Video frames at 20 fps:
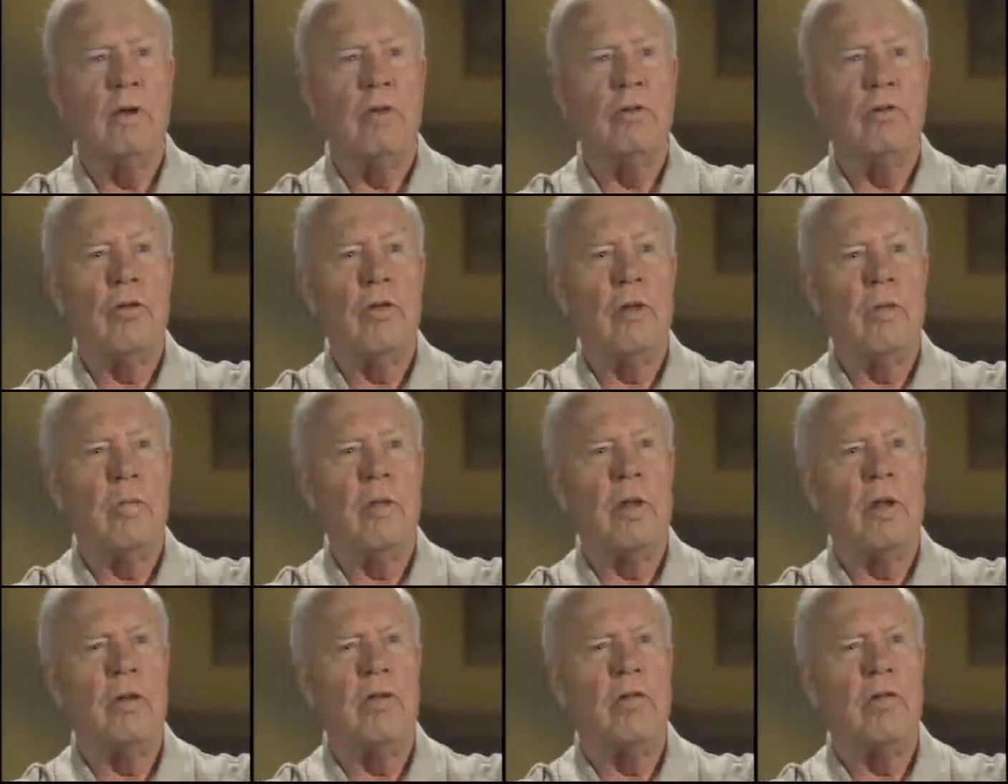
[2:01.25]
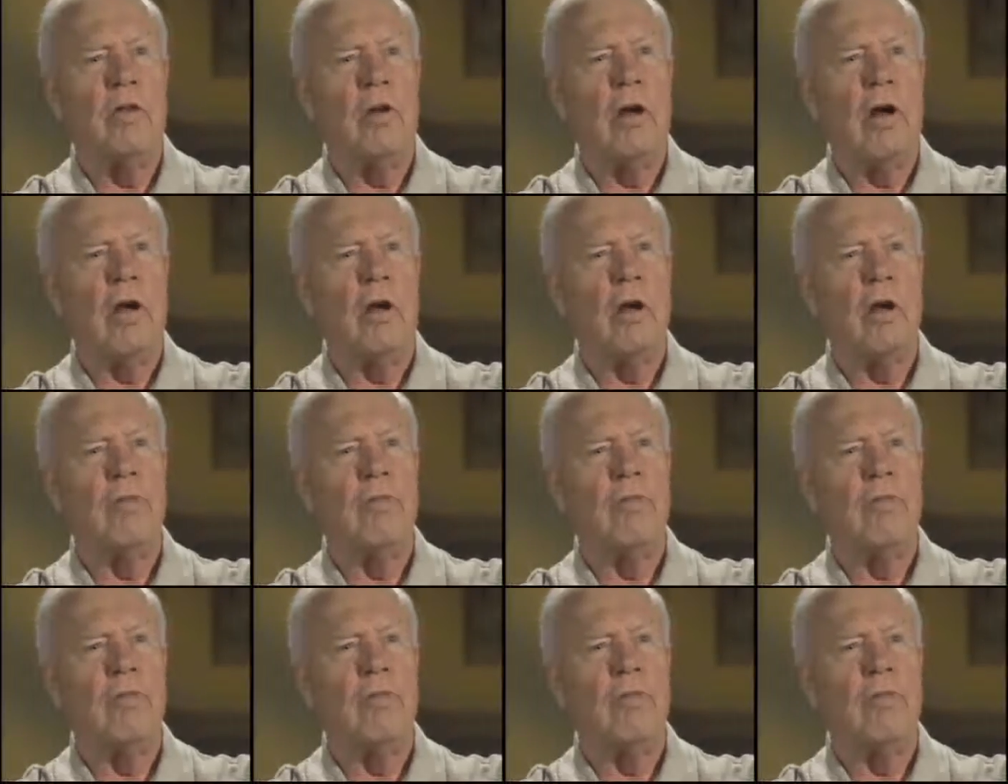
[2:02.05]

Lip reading: So the minute she got off